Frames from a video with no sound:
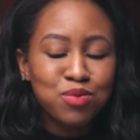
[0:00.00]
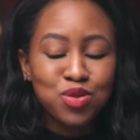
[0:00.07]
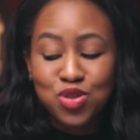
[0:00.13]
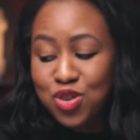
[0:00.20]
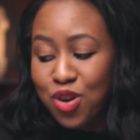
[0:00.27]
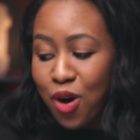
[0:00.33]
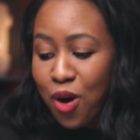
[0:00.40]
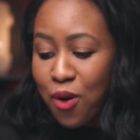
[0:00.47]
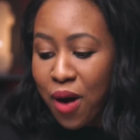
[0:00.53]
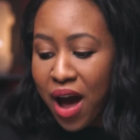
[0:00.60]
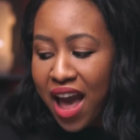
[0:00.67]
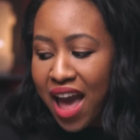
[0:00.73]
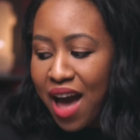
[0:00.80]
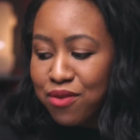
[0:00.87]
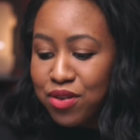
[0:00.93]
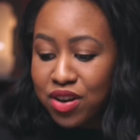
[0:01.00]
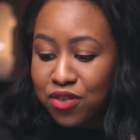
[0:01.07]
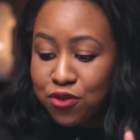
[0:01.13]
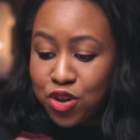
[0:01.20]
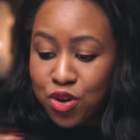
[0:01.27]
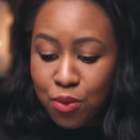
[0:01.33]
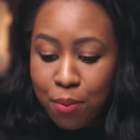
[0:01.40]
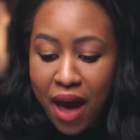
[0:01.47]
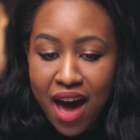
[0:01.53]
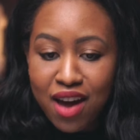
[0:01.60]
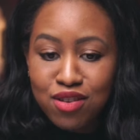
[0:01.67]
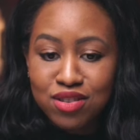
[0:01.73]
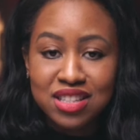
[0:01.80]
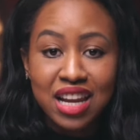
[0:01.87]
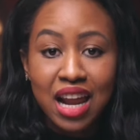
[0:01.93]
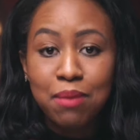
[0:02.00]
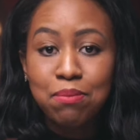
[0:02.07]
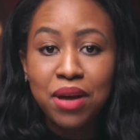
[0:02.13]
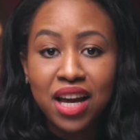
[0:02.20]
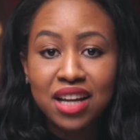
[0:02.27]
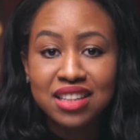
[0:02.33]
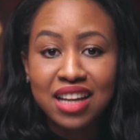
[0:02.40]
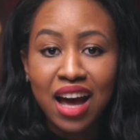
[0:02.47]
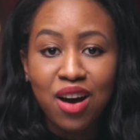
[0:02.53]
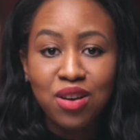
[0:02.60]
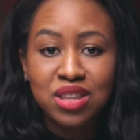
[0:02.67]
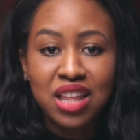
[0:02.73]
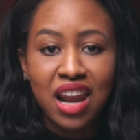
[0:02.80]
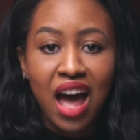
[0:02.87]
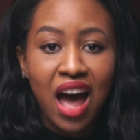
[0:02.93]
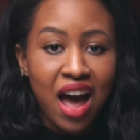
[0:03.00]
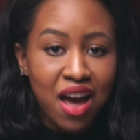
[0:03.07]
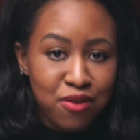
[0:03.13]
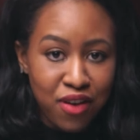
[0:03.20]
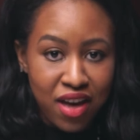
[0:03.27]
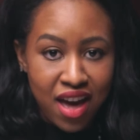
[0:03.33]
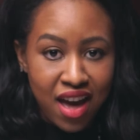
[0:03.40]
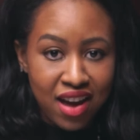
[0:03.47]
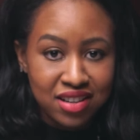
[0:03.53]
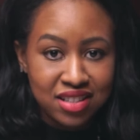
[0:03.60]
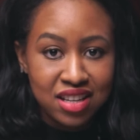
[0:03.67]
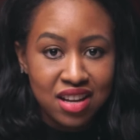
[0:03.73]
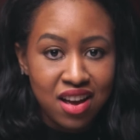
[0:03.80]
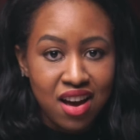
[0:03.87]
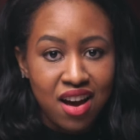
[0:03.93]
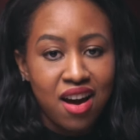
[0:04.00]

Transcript: So I have a few patterns that I picked out that I've hacked